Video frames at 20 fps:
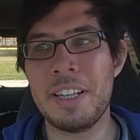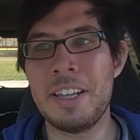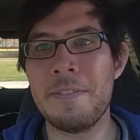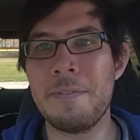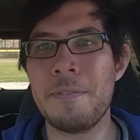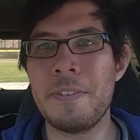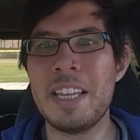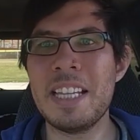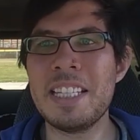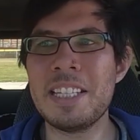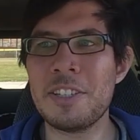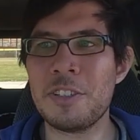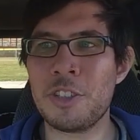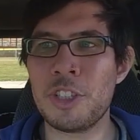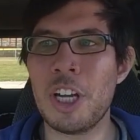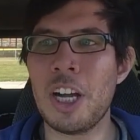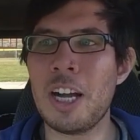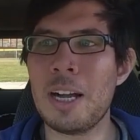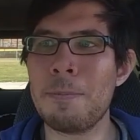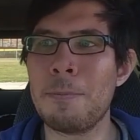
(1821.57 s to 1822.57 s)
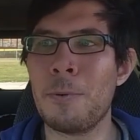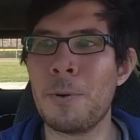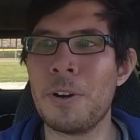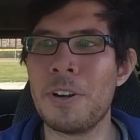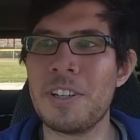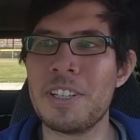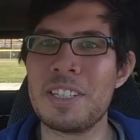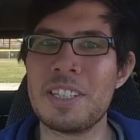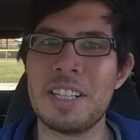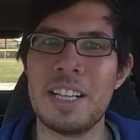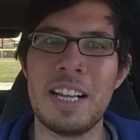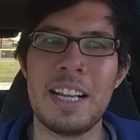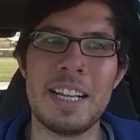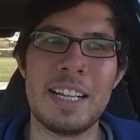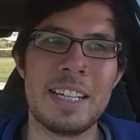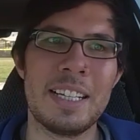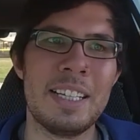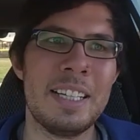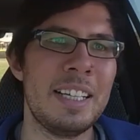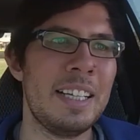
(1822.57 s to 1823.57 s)
If it's a job where it's
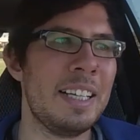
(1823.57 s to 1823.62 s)
like,